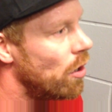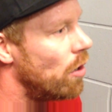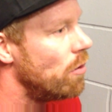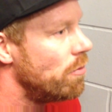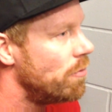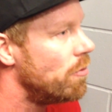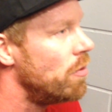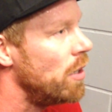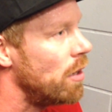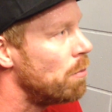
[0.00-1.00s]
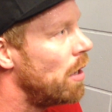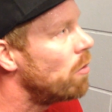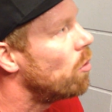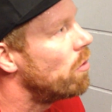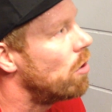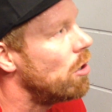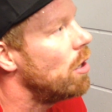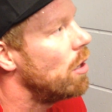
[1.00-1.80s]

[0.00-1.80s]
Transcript: know, feeling better overall.